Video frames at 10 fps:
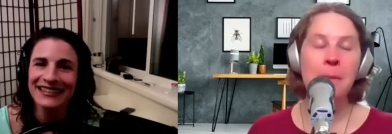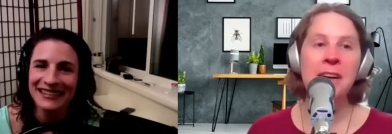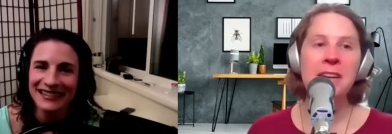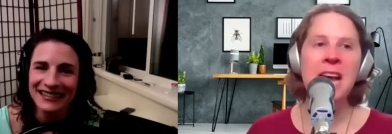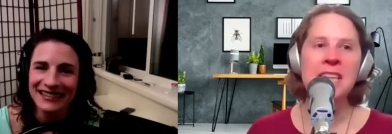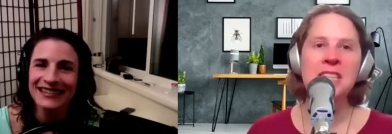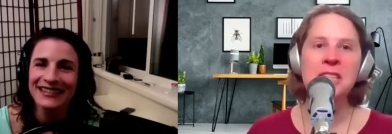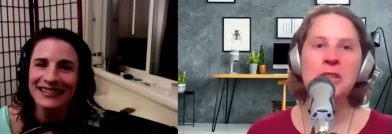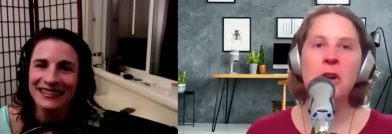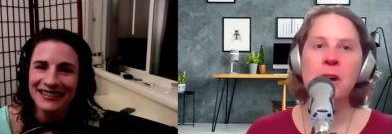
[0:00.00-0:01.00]
Speaker 1: a podcast
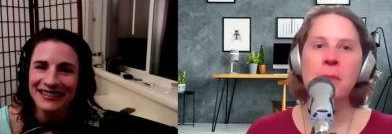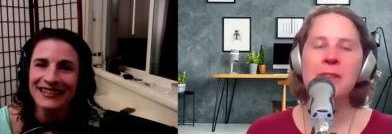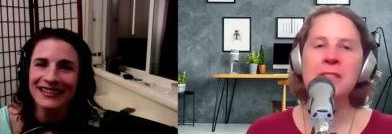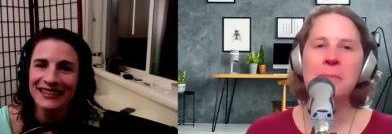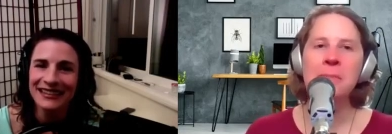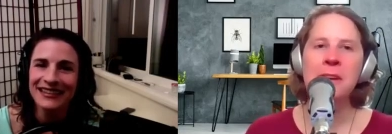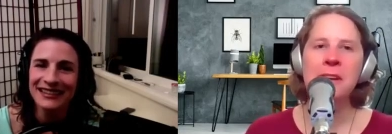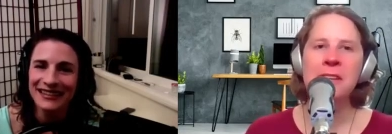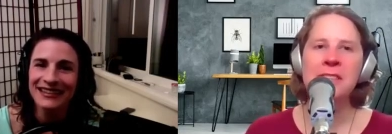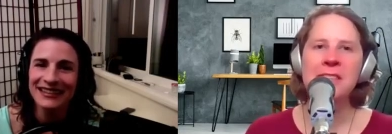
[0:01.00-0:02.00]
to talk about
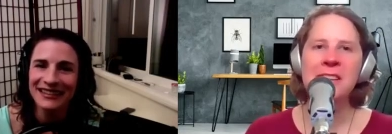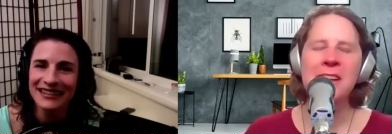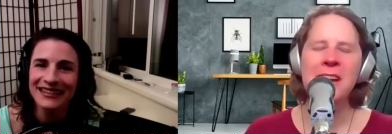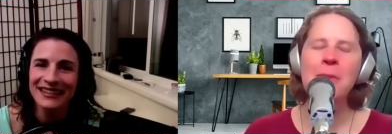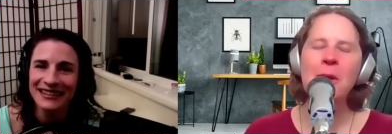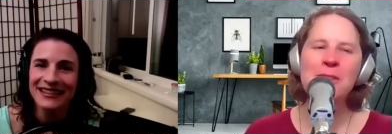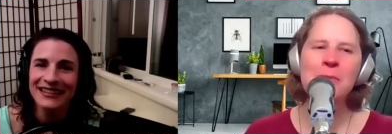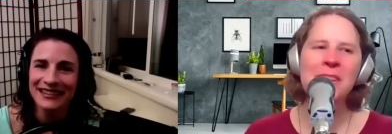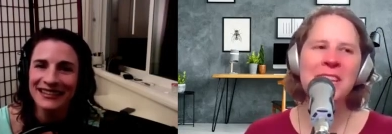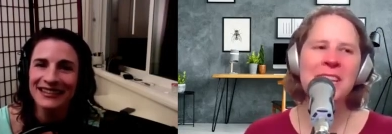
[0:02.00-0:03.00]
something it's uh, i'm always
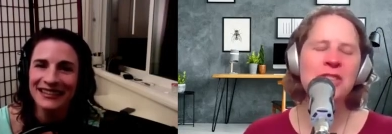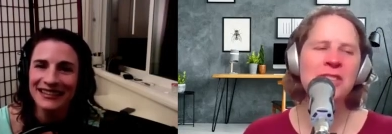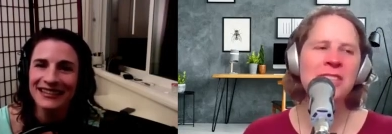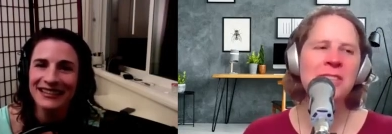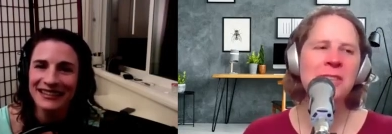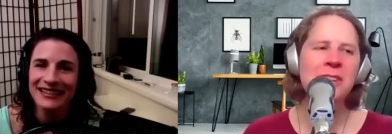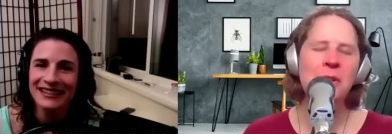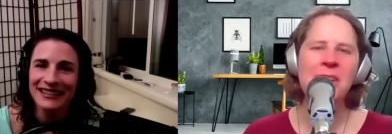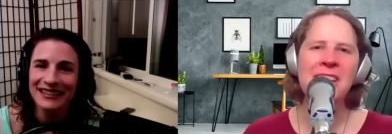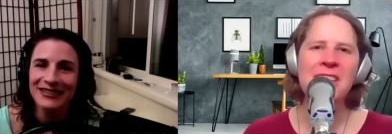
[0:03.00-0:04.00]
really interested you
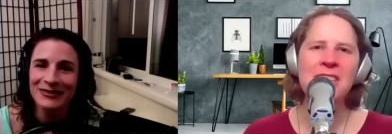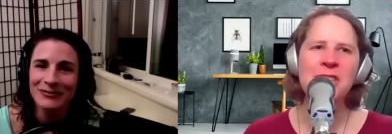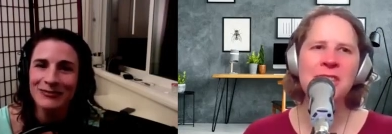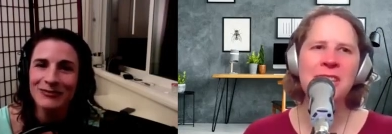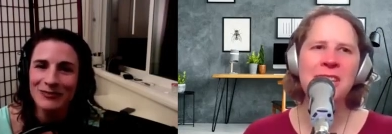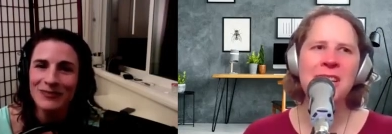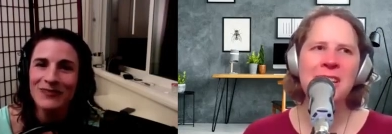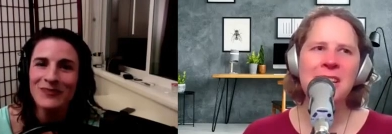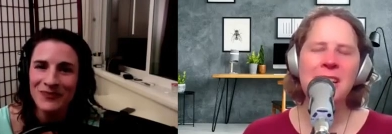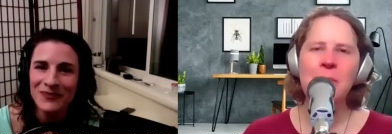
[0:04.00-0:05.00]
know occasionally
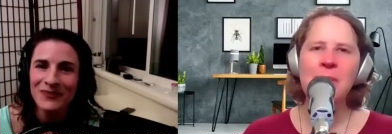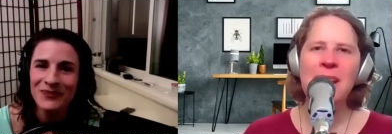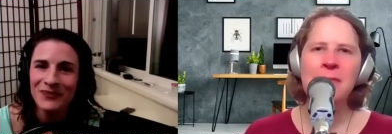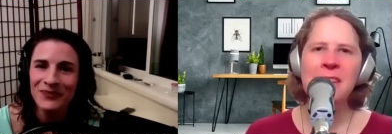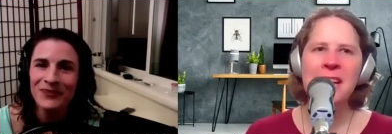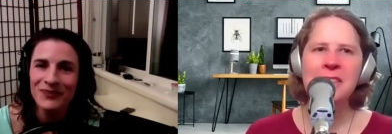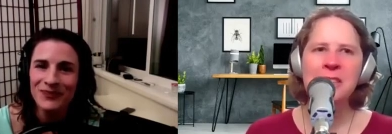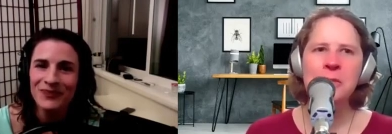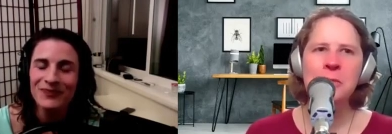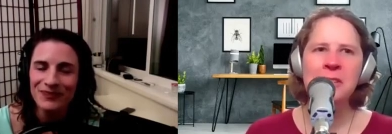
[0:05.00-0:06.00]
i would have a
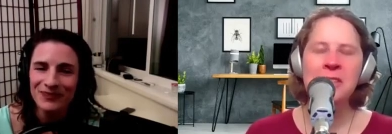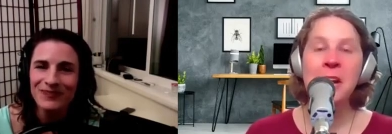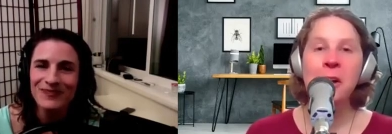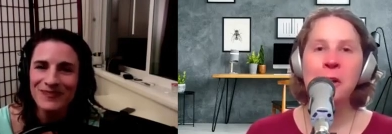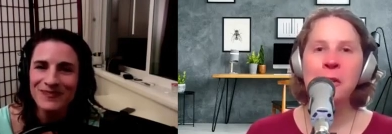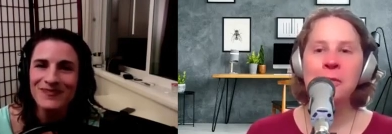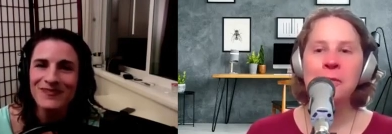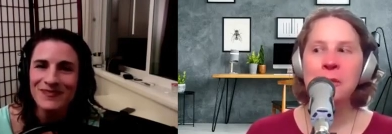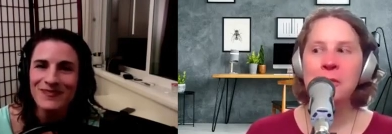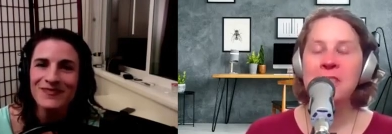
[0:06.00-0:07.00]
guest who would tell
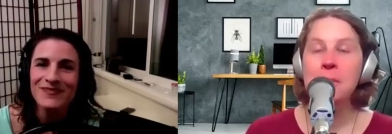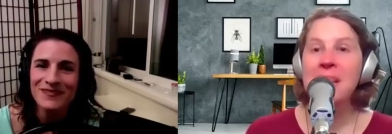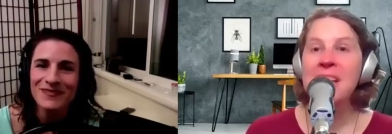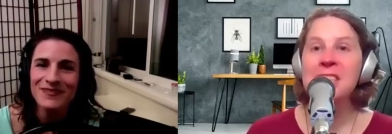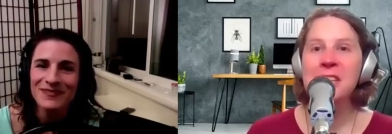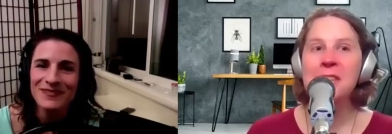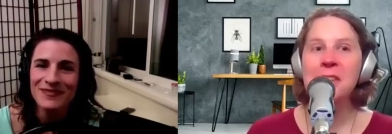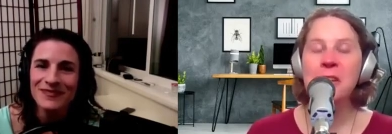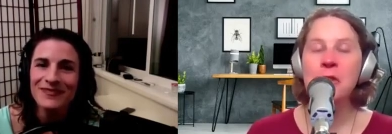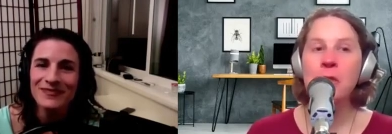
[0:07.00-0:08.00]
you know this
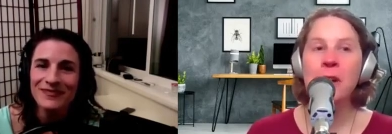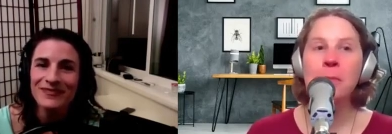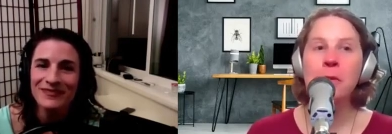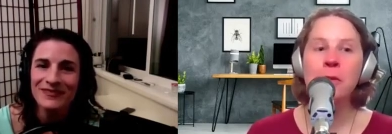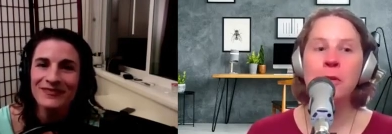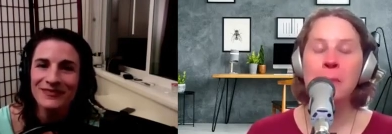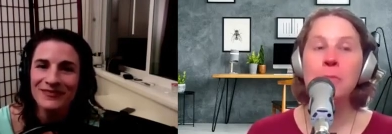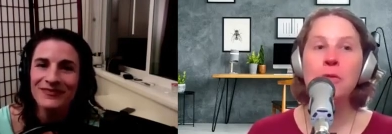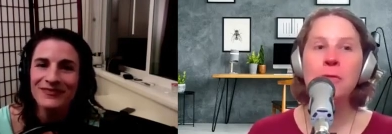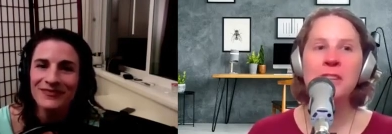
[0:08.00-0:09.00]
amazing incredible like
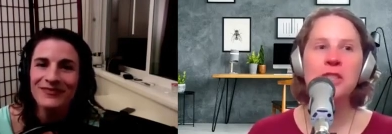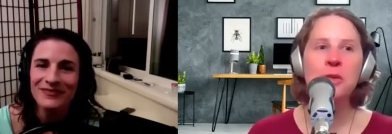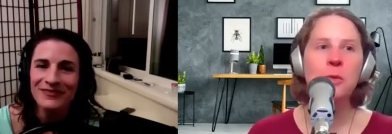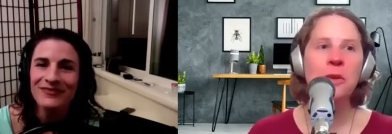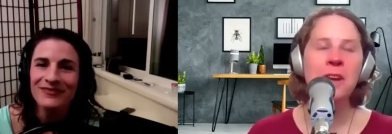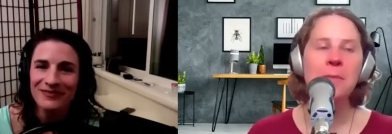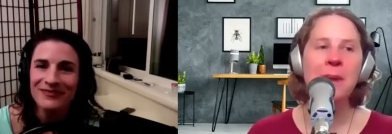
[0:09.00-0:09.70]
moving story